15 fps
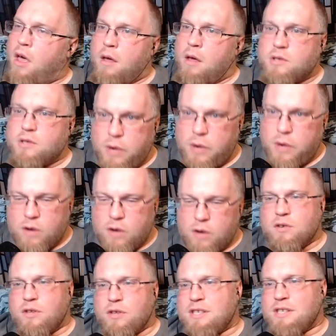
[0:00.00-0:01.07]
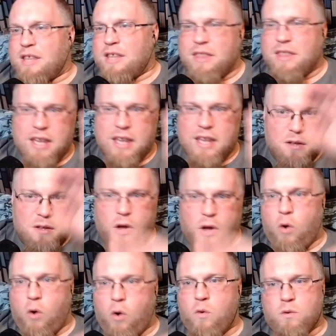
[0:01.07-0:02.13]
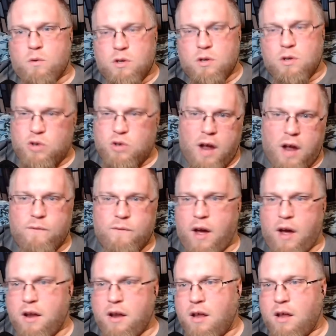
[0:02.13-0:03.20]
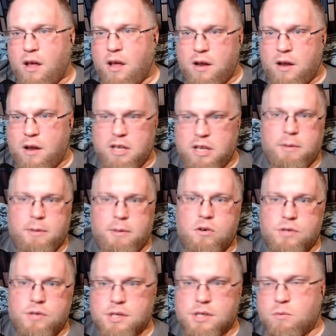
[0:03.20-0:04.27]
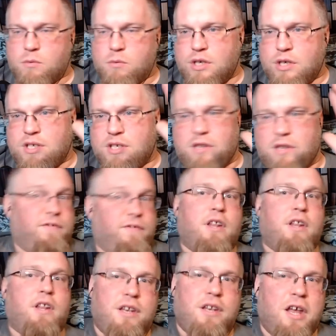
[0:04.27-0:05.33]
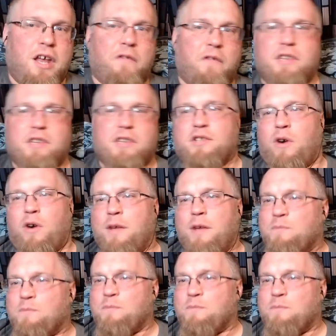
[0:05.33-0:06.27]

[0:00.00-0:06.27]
So he goes through this, and then they go to try and find Demios, which is the villain of this story,